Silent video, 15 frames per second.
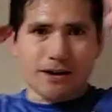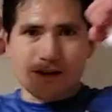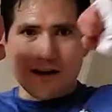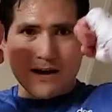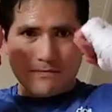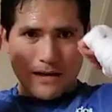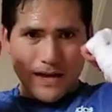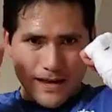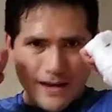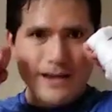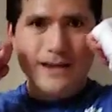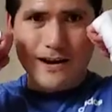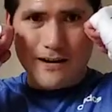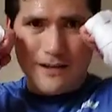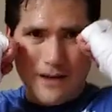guard up,
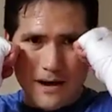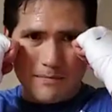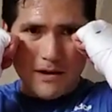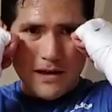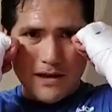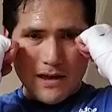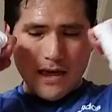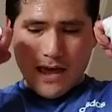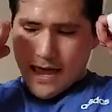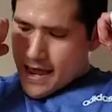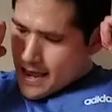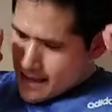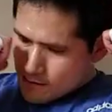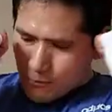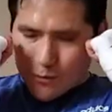guard up.
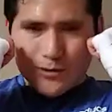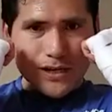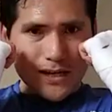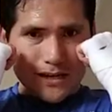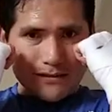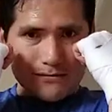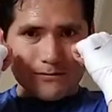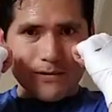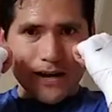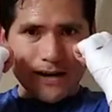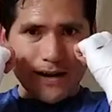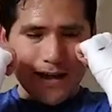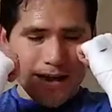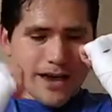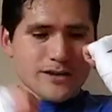Elbows in,
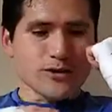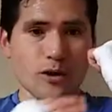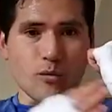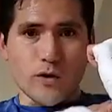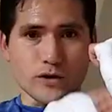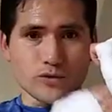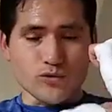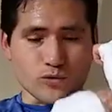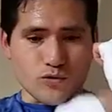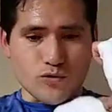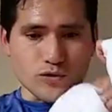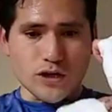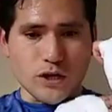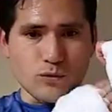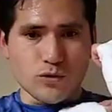right? So I want you to
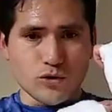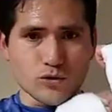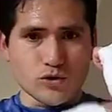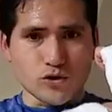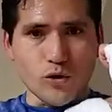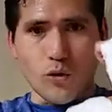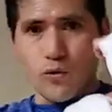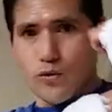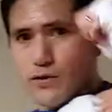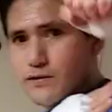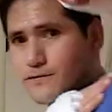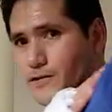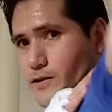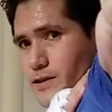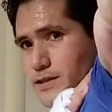rotate your shoulders
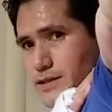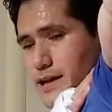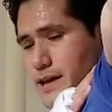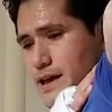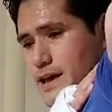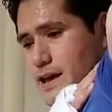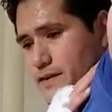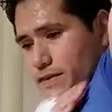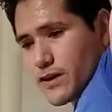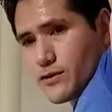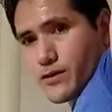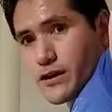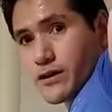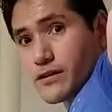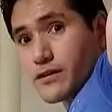first, and then
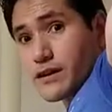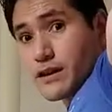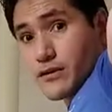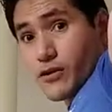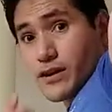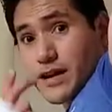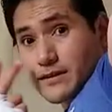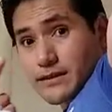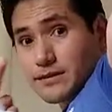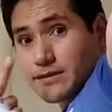you're gonna connect the